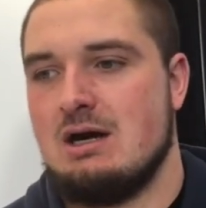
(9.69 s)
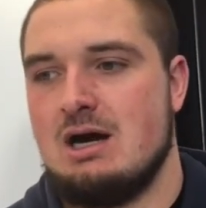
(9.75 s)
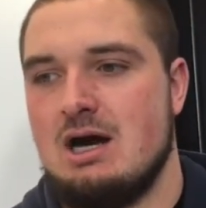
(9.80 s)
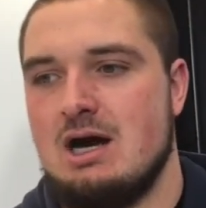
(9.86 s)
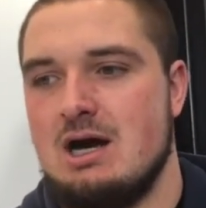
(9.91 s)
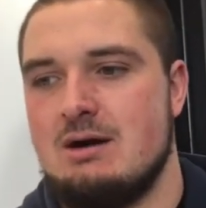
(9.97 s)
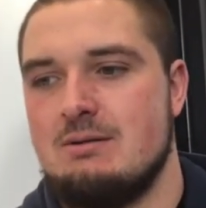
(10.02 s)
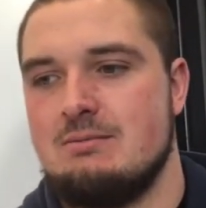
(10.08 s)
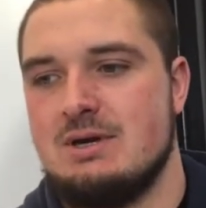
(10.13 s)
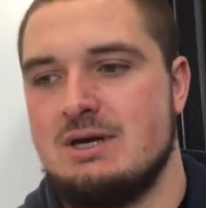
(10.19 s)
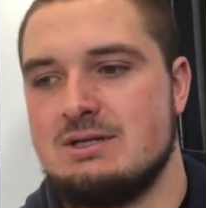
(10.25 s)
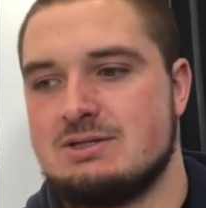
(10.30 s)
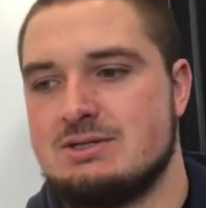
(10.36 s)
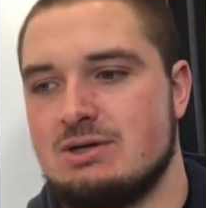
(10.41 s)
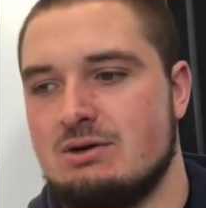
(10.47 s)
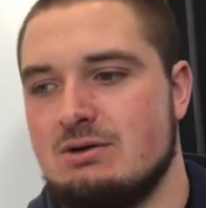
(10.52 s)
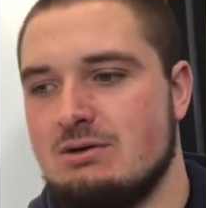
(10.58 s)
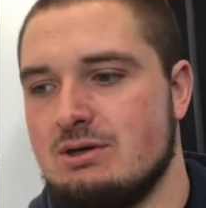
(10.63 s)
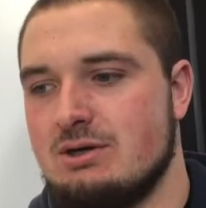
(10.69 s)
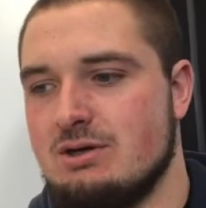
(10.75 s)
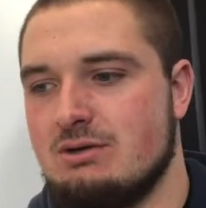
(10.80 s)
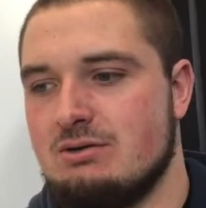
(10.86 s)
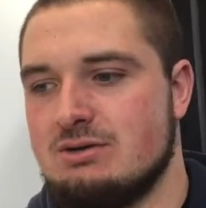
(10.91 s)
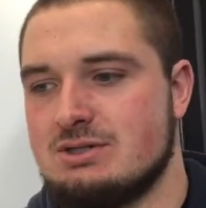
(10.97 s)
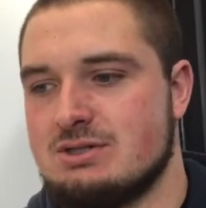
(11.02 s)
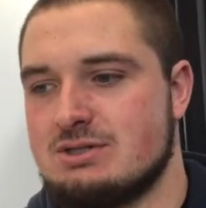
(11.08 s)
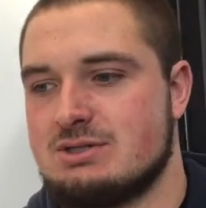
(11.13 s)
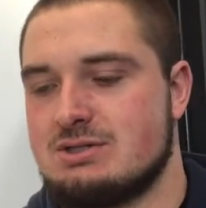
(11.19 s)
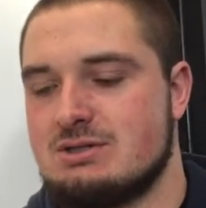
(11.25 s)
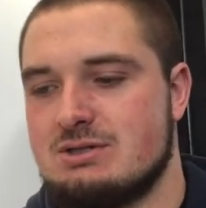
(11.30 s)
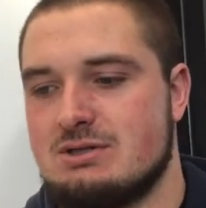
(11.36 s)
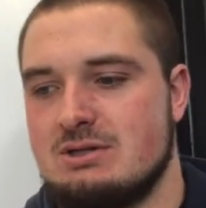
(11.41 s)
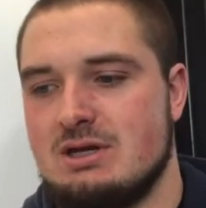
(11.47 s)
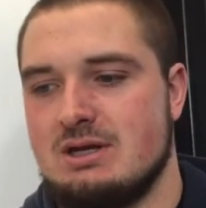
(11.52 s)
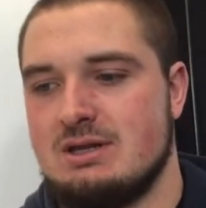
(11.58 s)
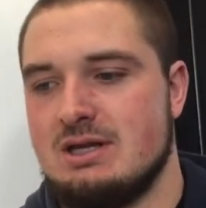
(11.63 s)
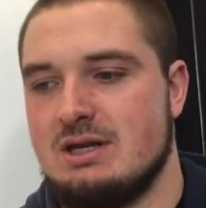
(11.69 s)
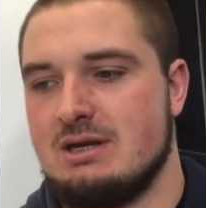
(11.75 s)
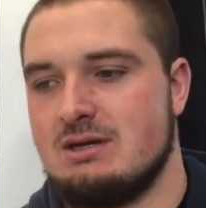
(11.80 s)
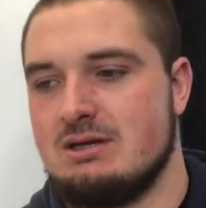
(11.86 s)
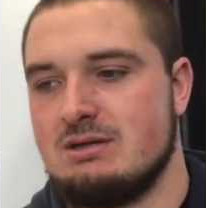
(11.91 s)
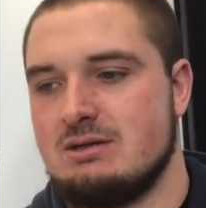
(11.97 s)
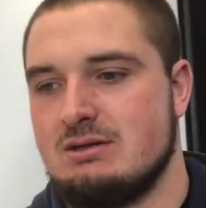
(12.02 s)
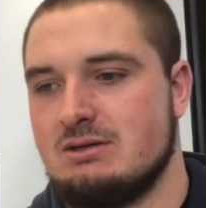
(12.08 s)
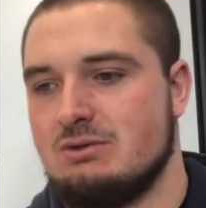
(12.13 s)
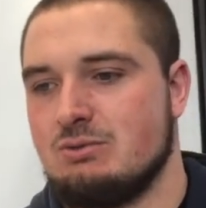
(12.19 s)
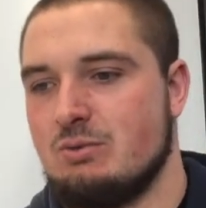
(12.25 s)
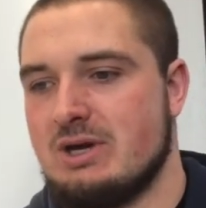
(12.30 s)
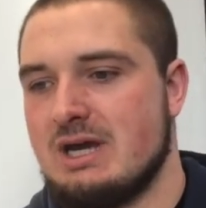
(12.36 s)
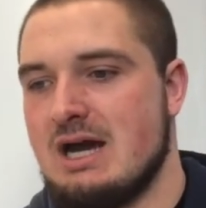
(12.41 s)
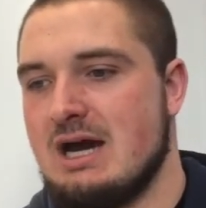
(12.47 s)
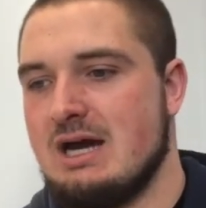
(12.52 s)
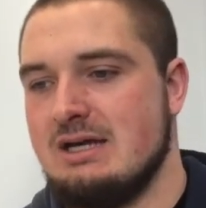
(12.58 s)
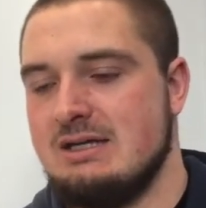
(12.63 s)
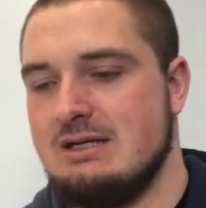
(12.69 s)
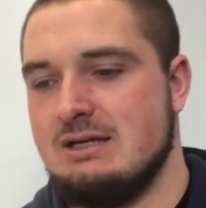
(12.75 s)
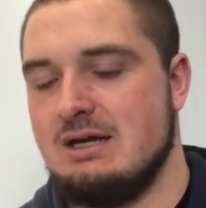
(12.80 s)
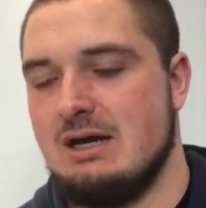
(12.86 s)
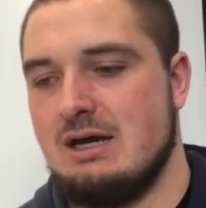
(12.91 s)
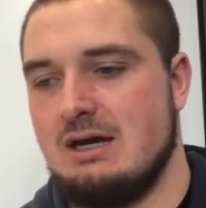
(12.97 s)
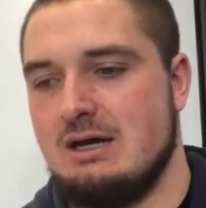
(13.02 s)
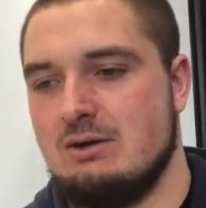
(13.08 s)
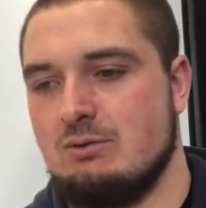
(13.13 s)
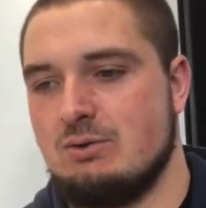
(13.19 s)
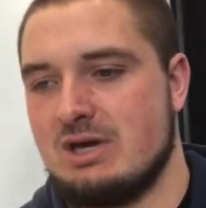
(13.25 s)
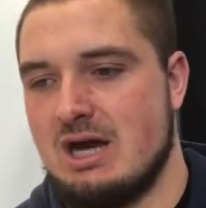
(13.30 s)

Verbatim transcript: um, and so you know, just and then we got and uh,